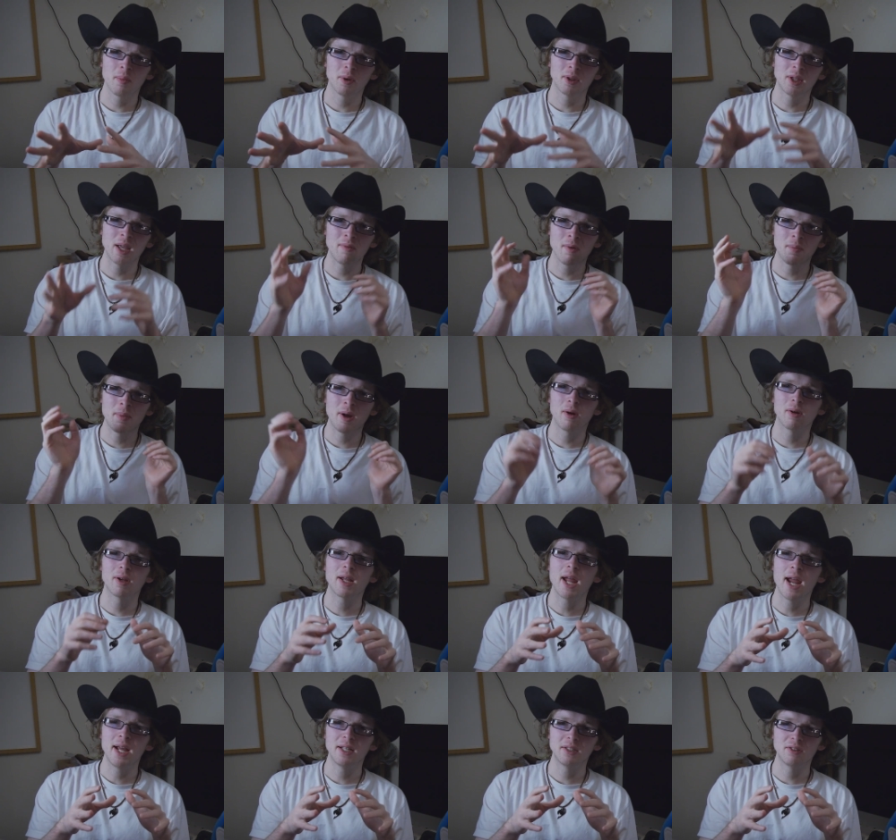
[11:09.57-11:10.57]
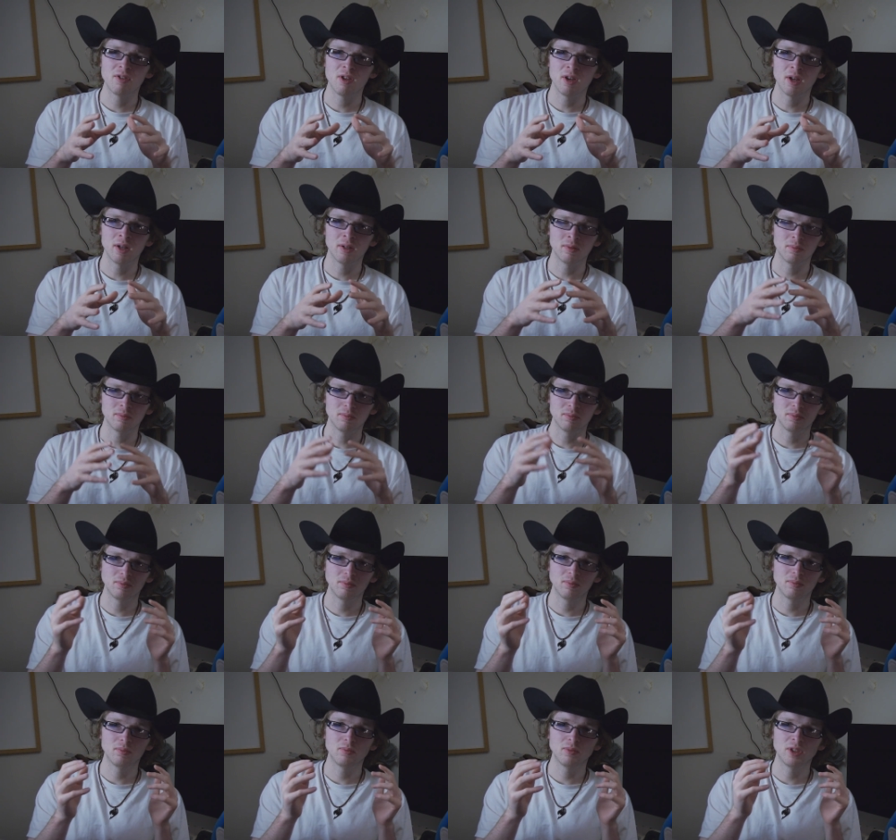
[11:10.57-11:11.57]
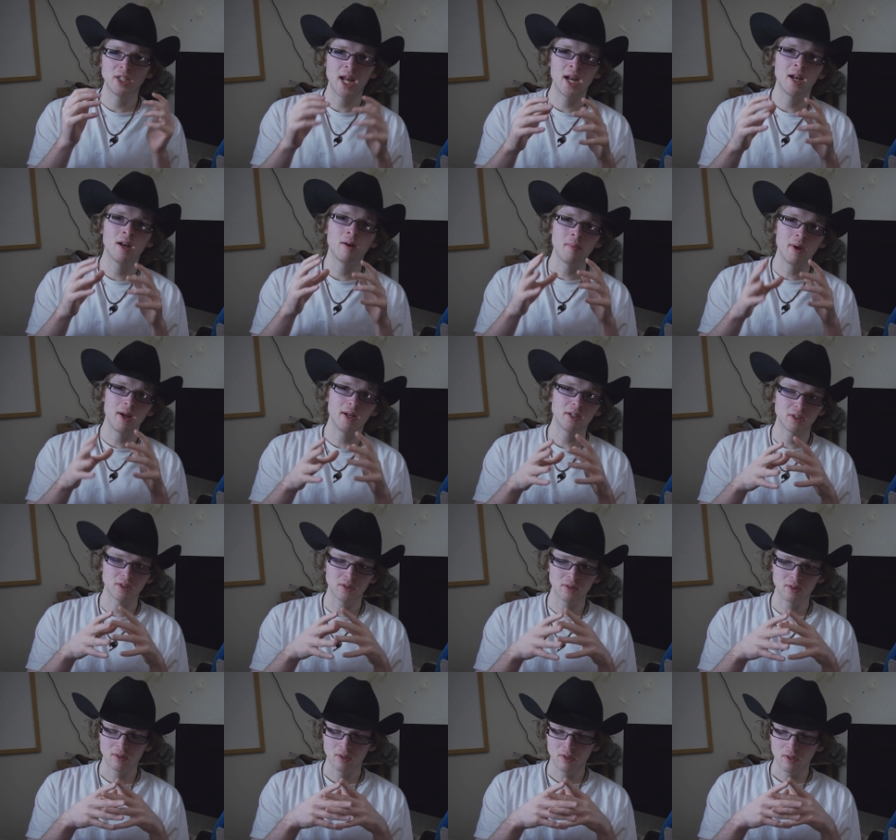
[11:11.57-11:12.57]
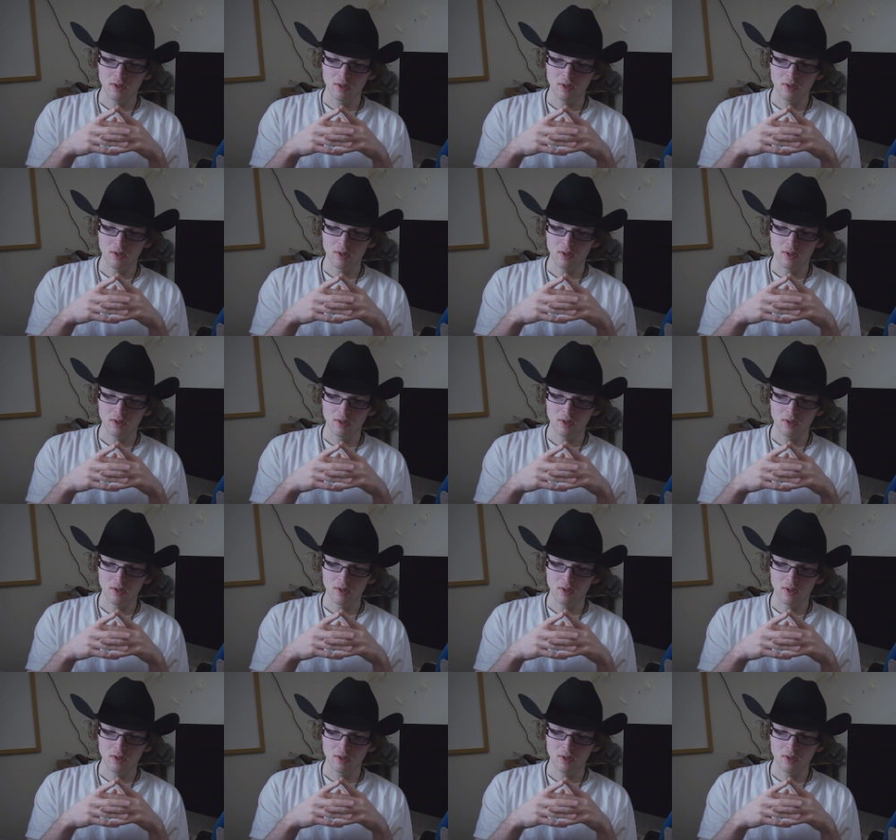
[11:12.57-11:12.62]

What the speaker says: but they have a better case than JanAnimation.